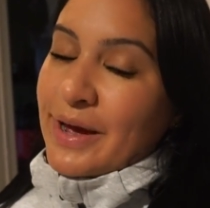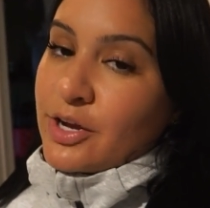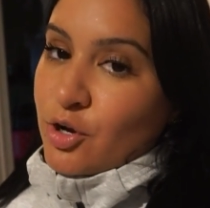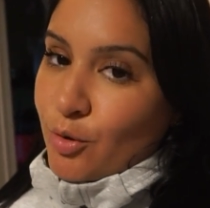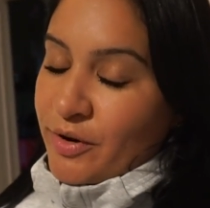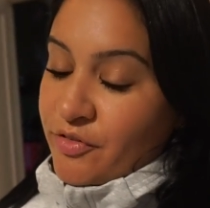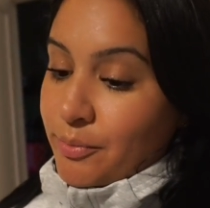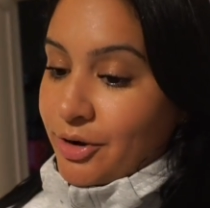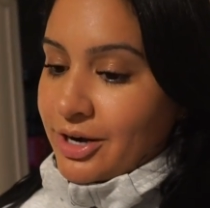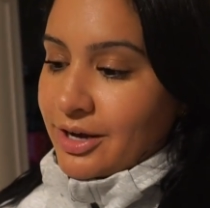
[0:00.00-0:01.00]
I know my
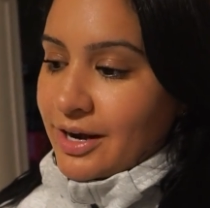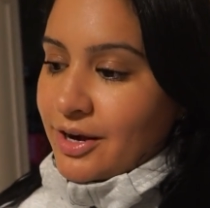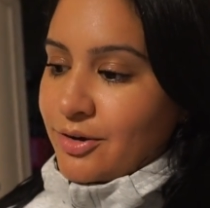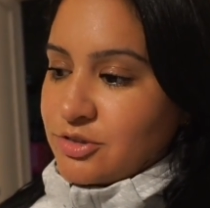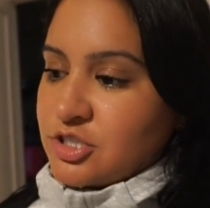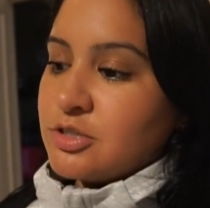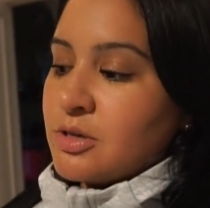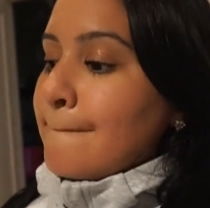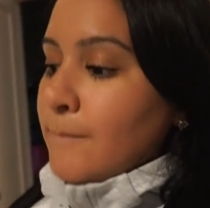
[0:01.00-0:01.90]
friend Brenda, and I know she's